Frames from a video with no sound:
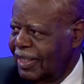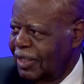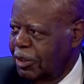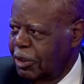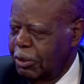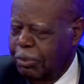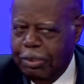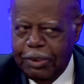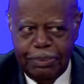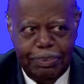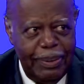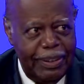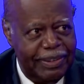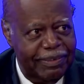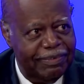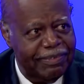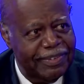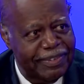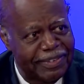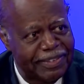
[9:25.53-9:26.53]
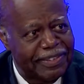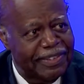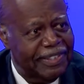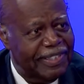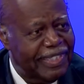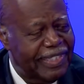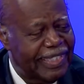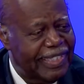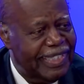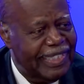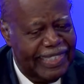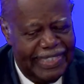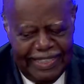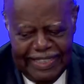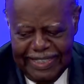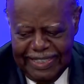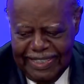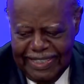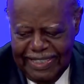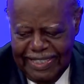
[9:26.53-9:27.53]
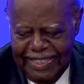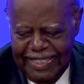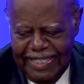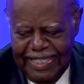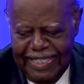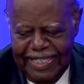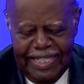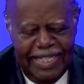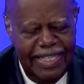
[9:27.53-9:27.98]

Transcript: I think it's important to remember that,